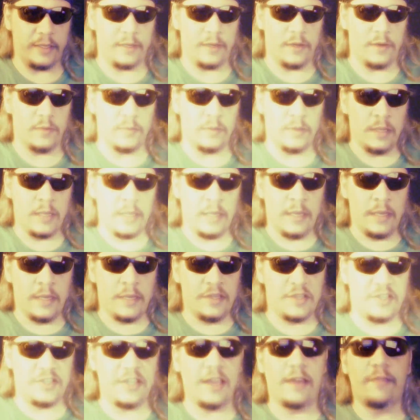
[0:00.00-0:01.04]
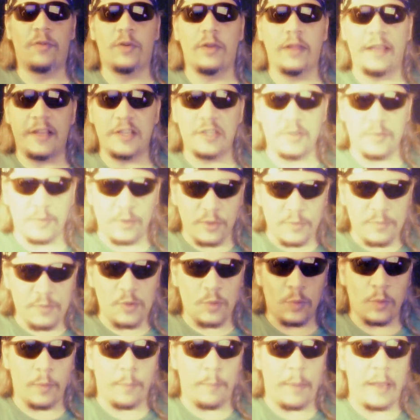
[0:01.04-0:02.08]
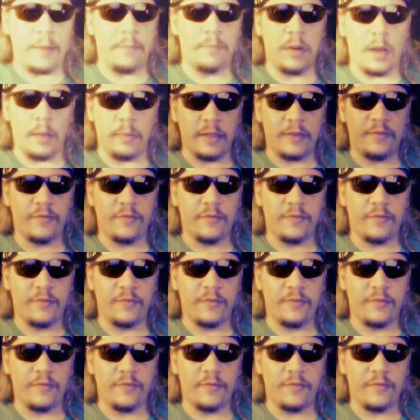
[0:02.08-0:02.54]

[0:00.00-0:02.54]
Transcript: known. Several excerpts were made public